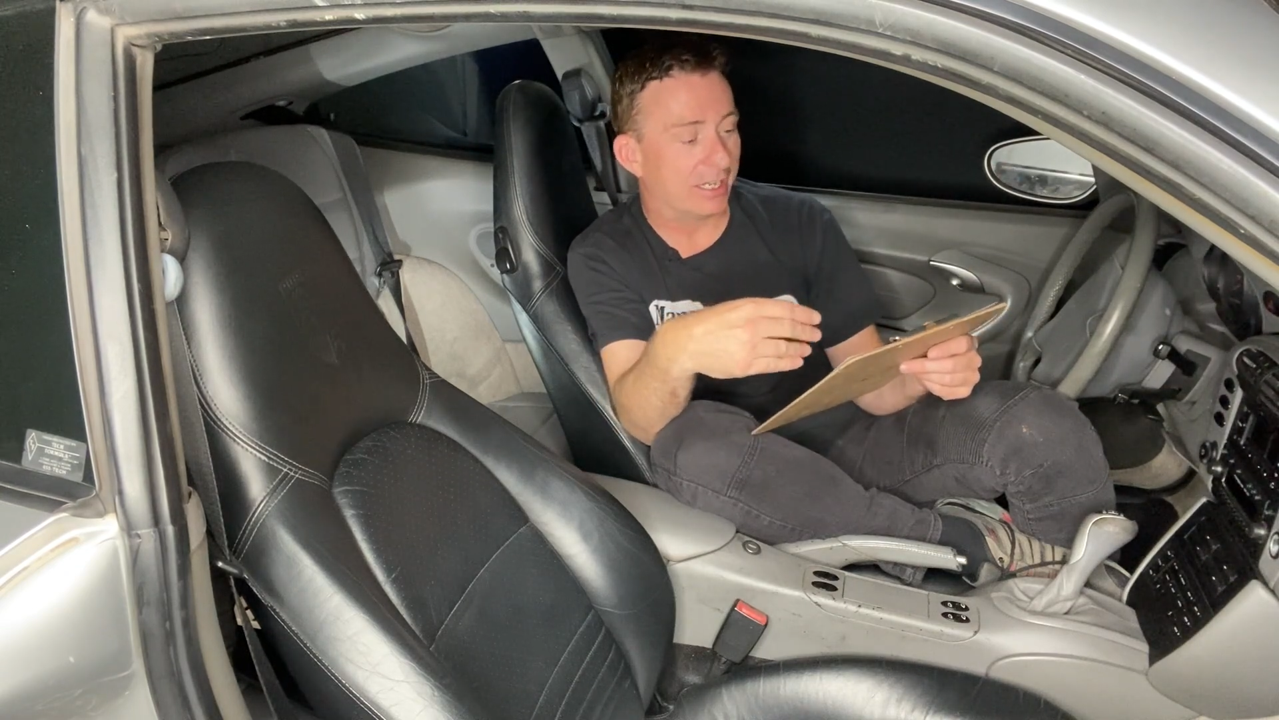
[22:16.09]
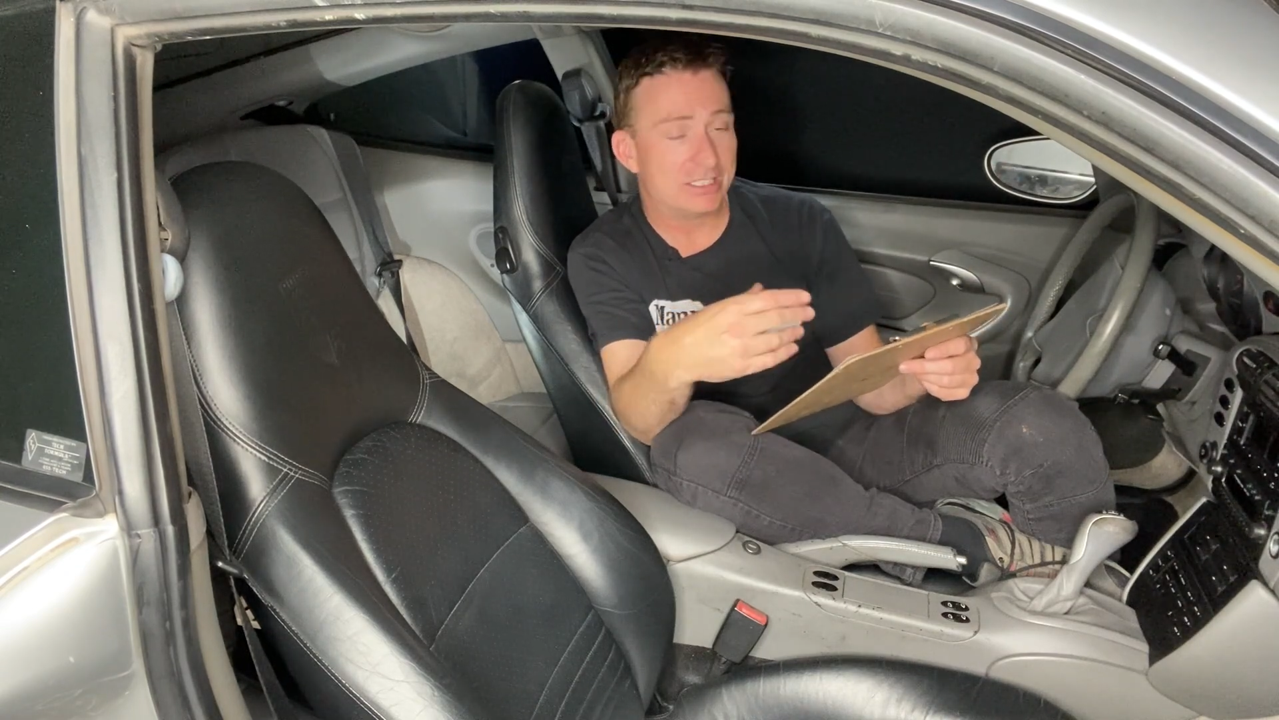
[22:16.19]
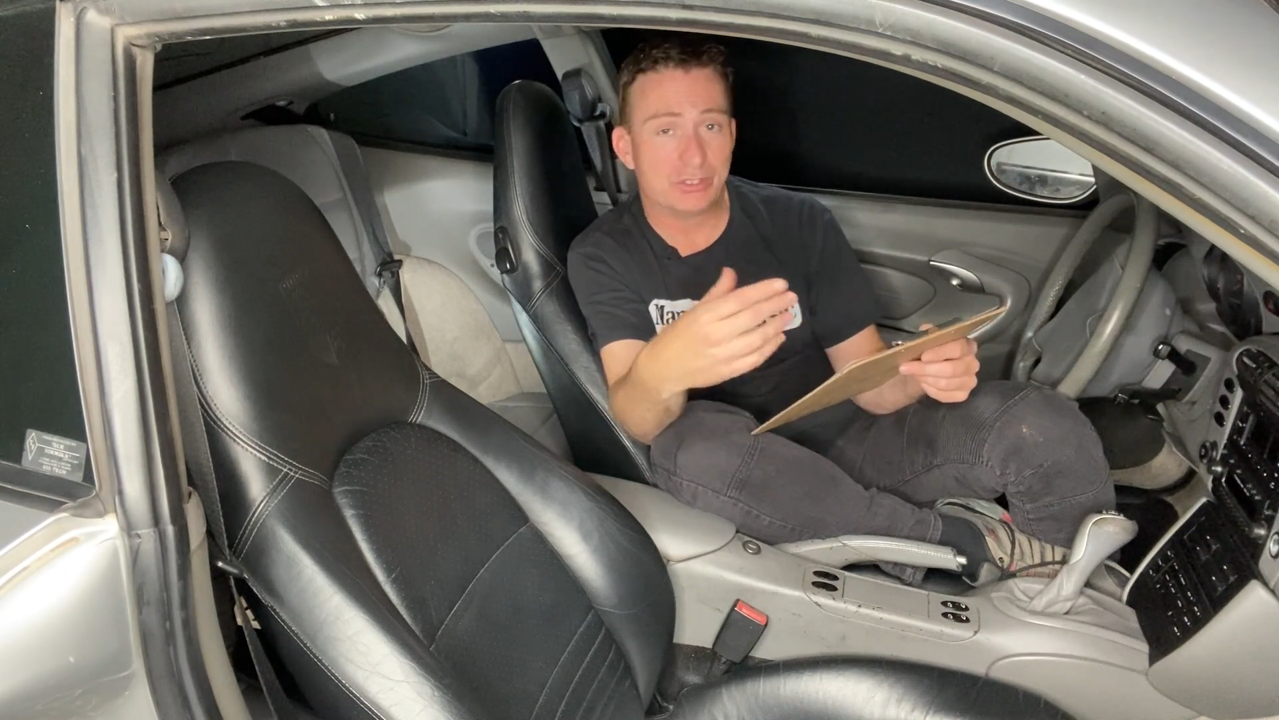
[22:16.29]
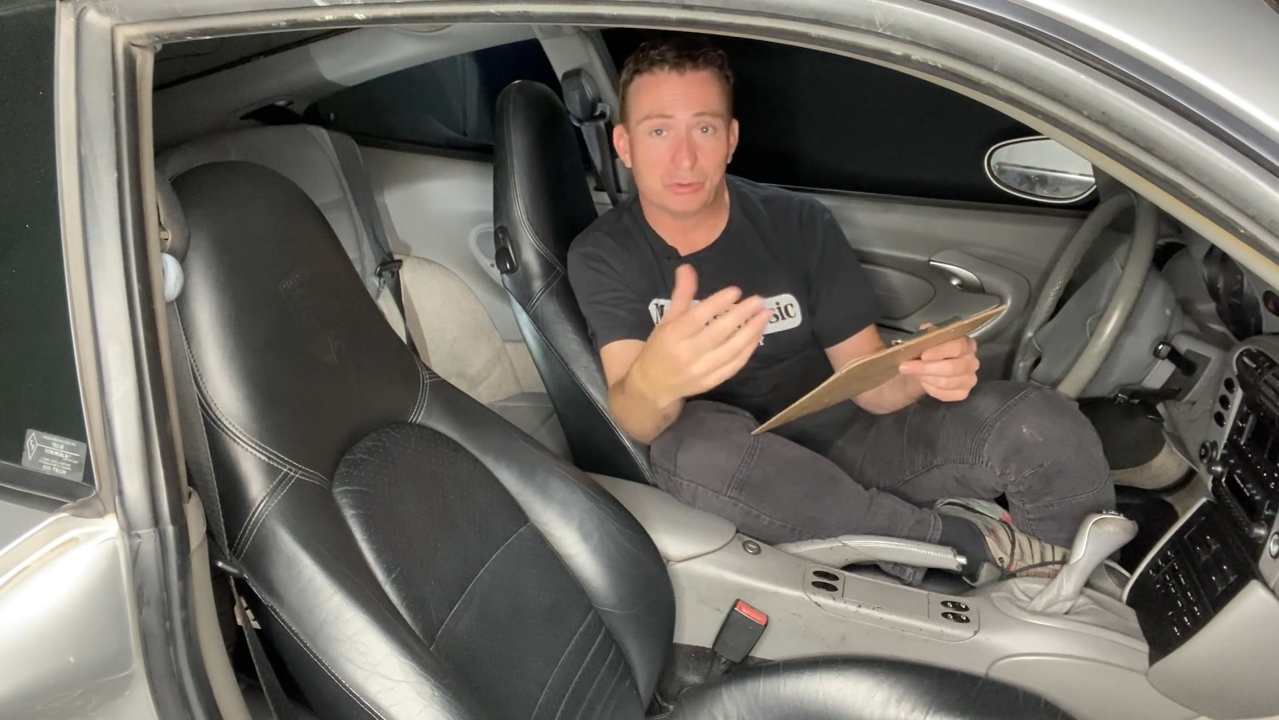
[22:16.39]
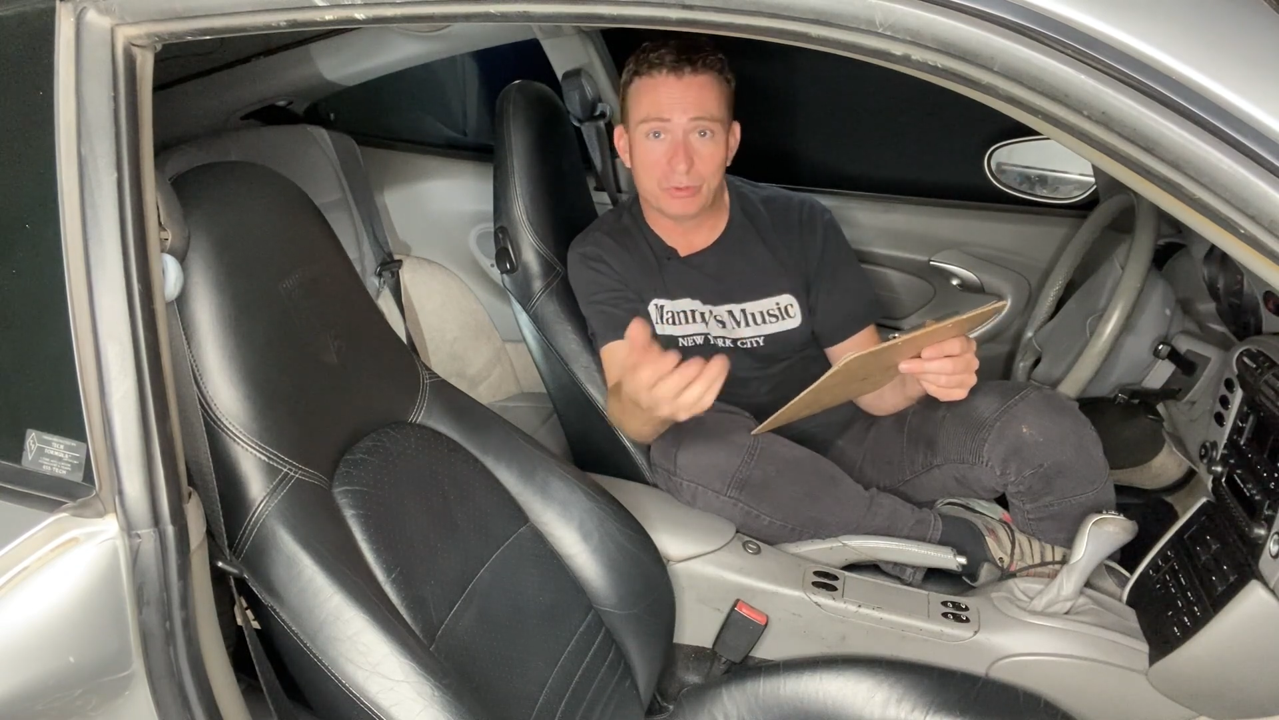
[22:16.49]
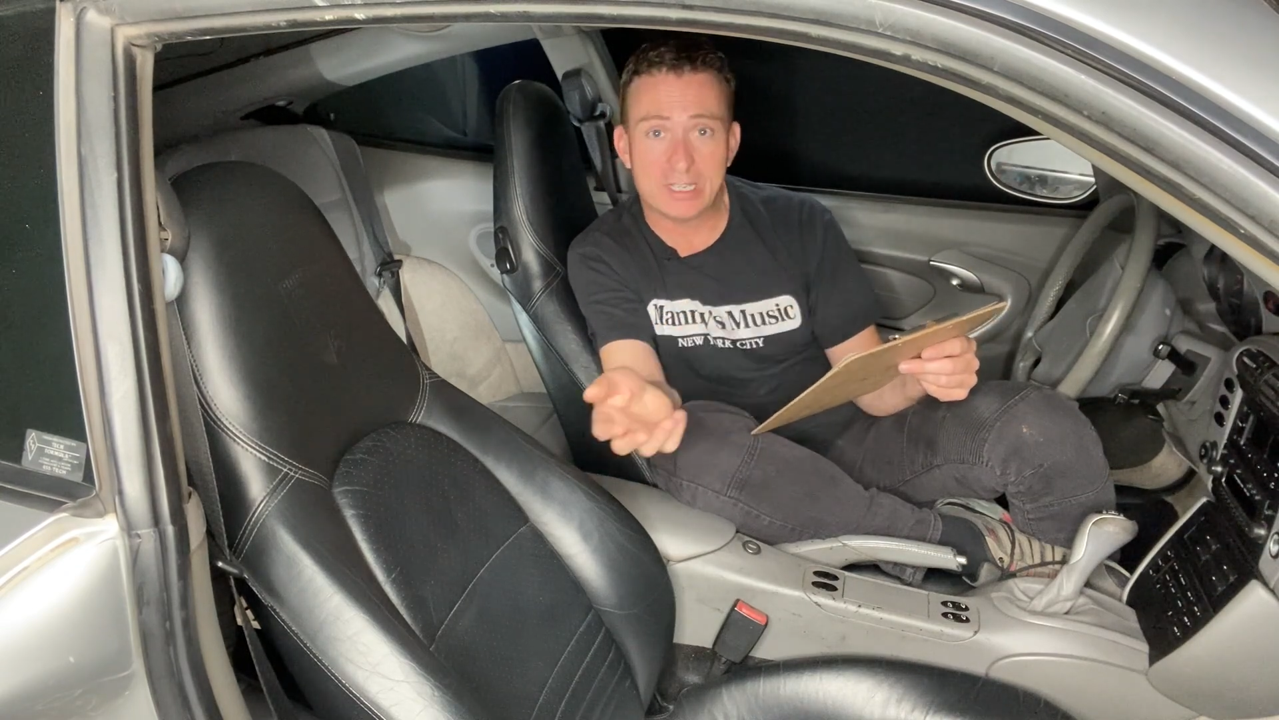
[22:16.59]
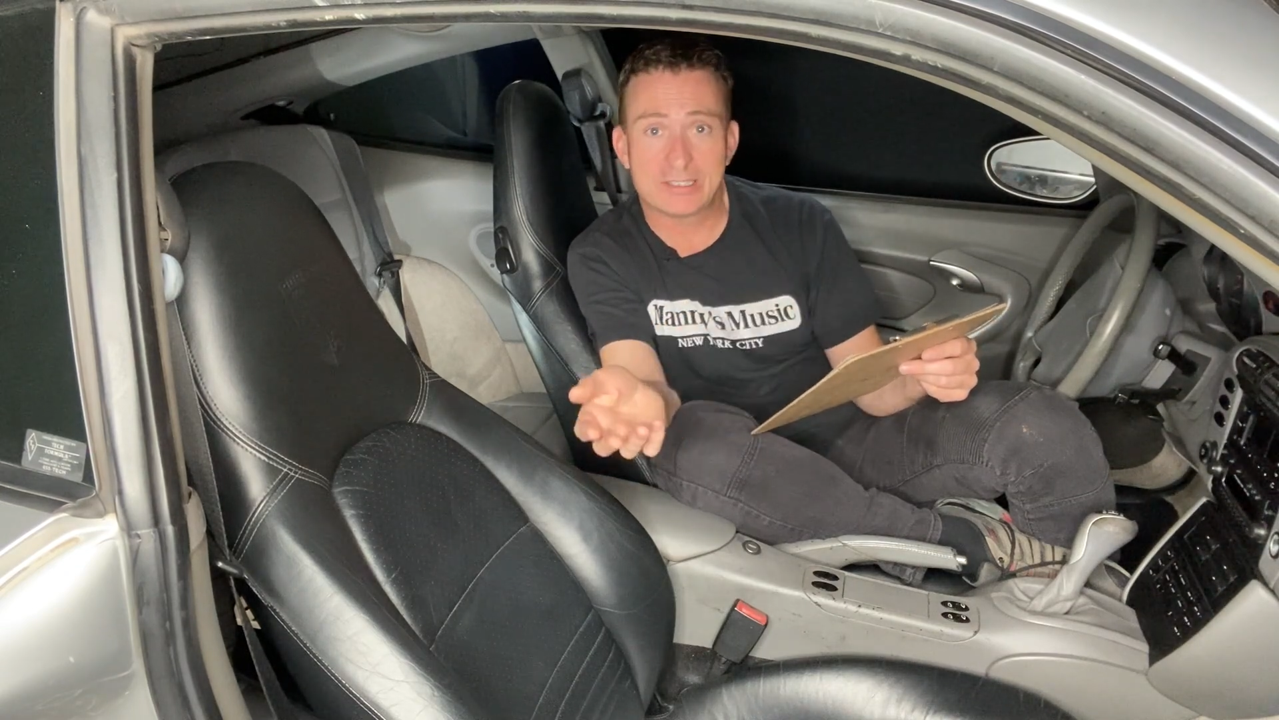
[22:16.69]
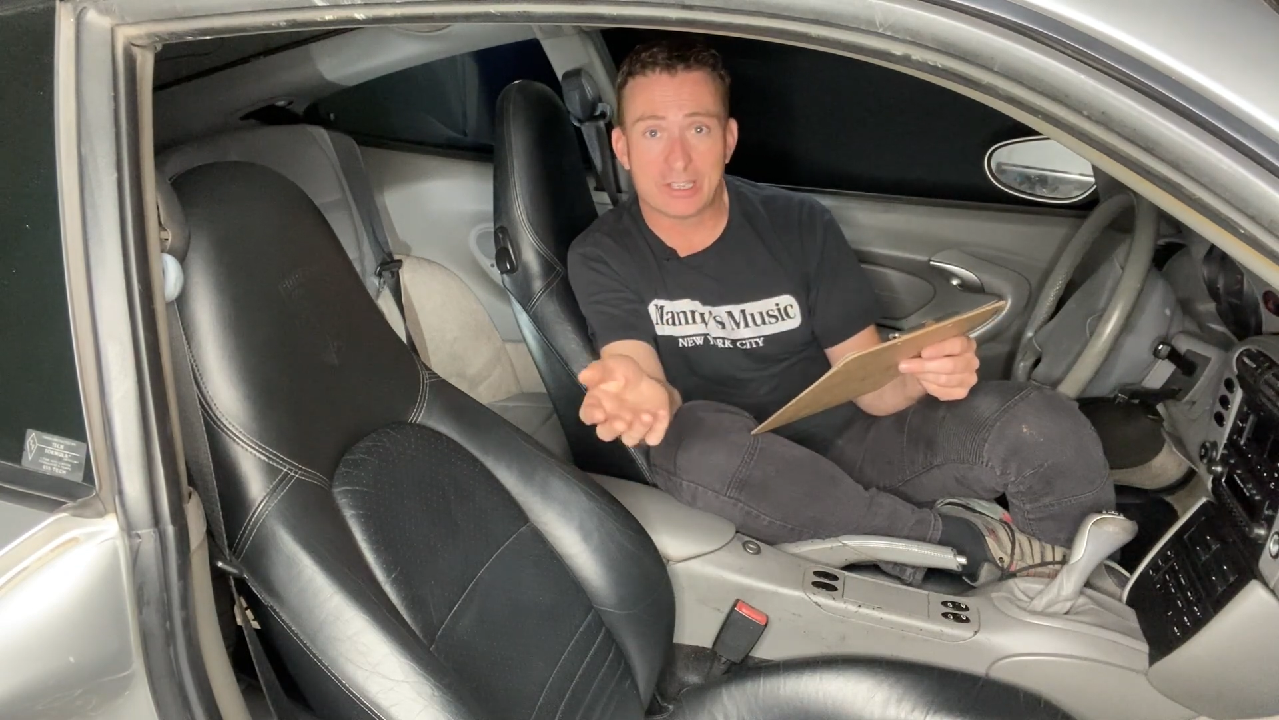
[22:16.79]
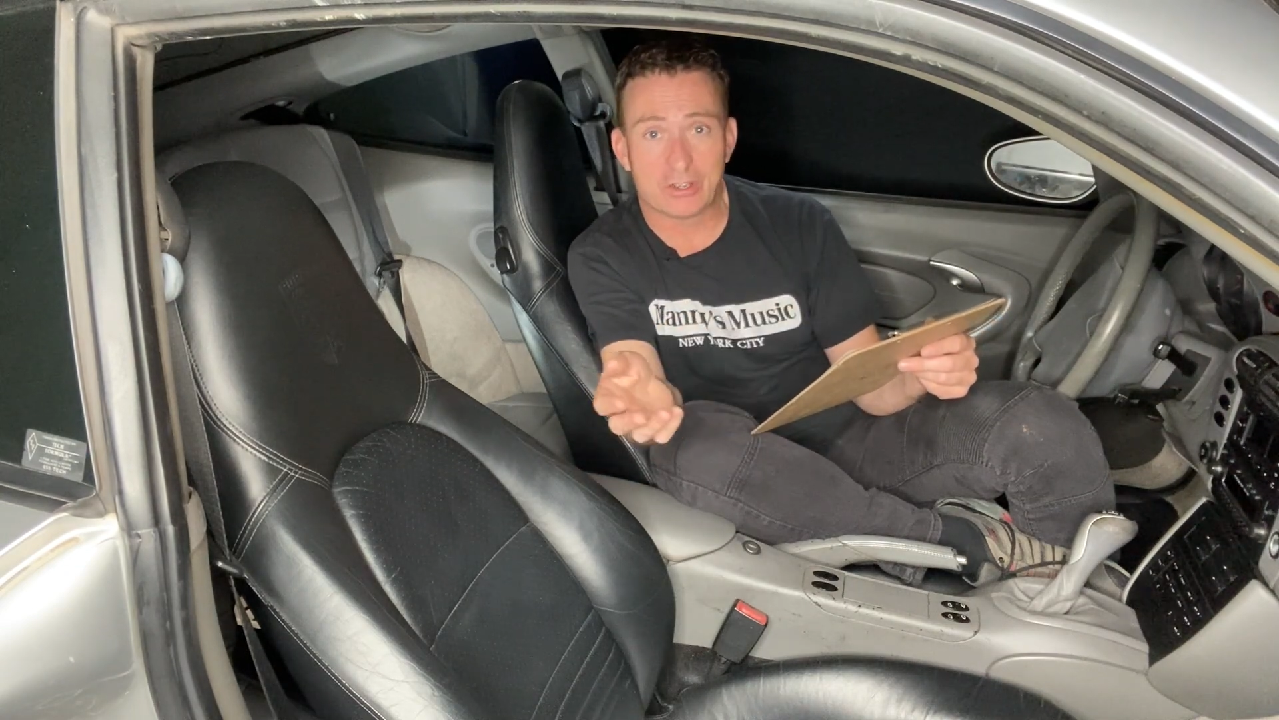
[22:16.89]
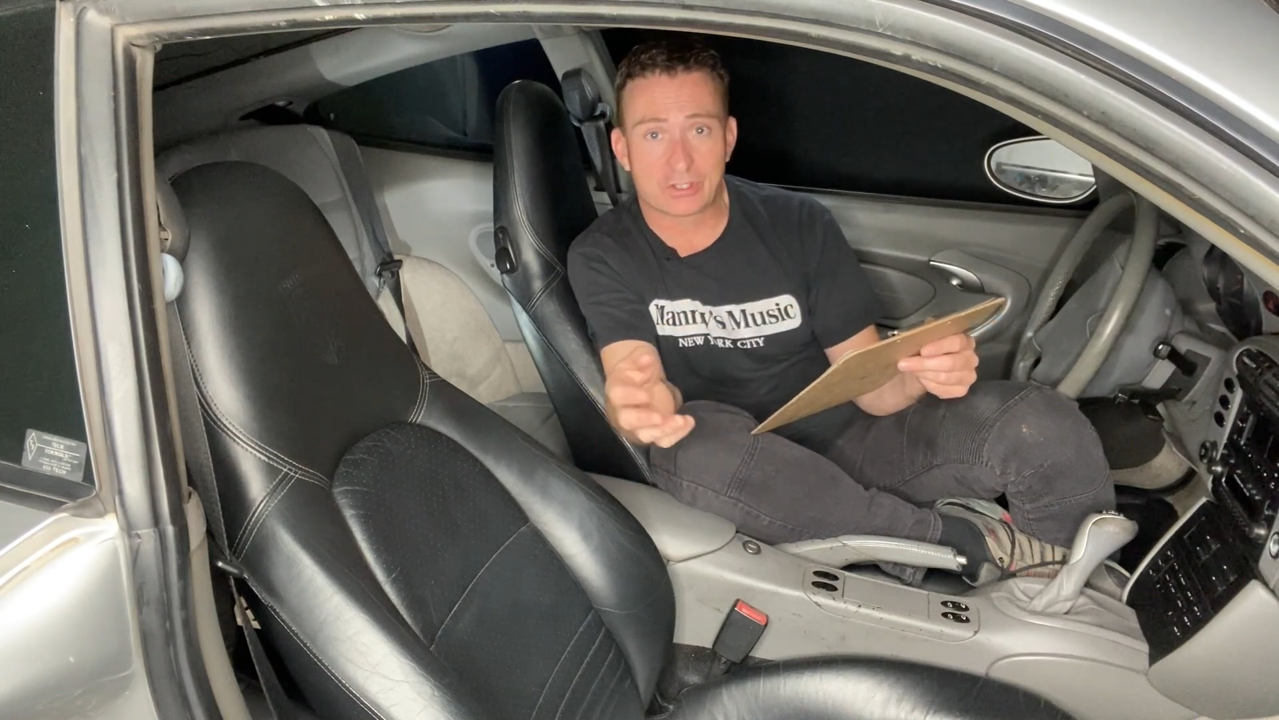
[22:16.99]
I did the
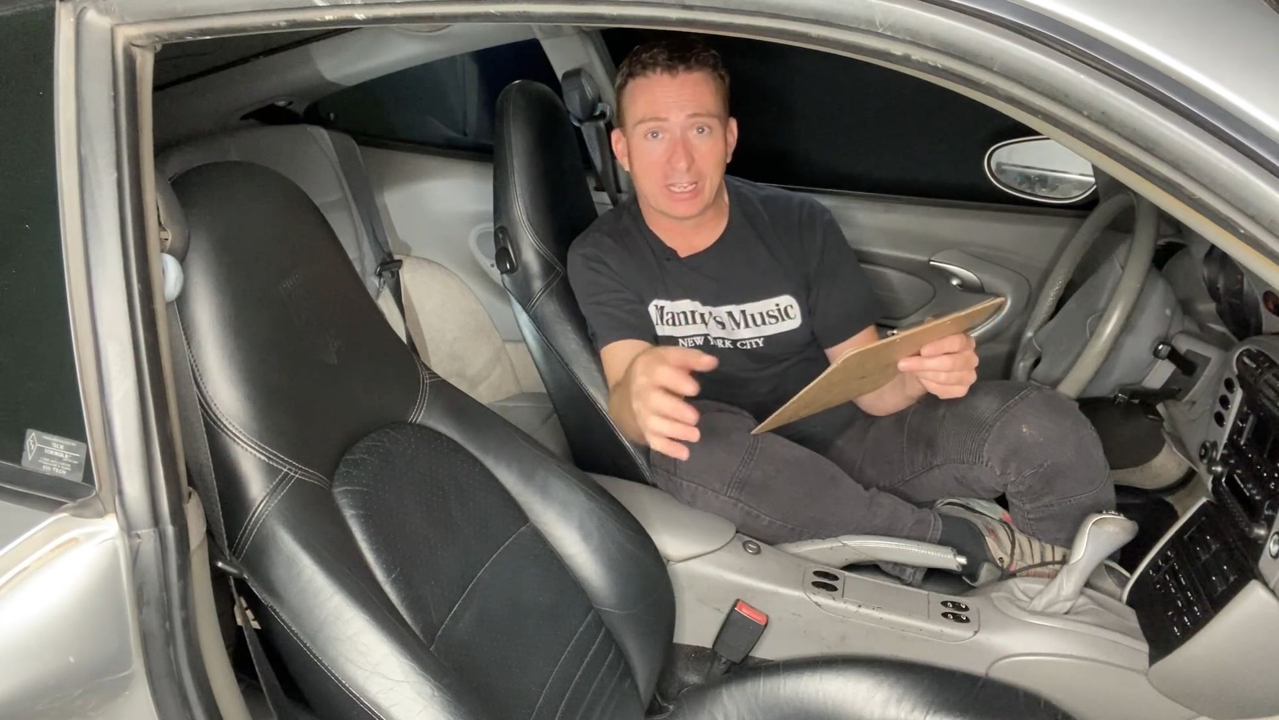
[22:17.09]
research